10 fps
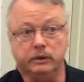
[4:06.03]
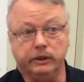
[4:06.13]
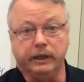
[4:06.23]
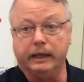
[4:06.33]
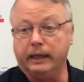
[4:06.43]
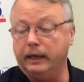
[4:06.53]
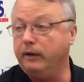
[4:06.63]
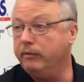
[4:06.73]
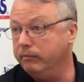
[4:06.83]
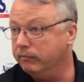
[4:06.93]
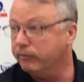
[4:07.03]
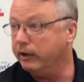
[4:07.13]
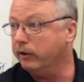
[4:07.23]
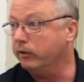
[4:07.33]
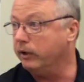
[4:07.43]
you get any
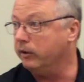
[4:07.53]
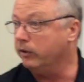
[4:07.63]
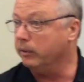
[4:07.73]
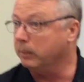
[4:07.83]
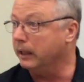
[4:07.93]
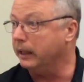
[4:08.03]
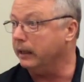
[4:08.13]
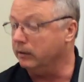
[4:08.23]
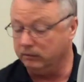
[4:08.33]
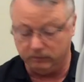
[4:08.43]
fingers into the blade.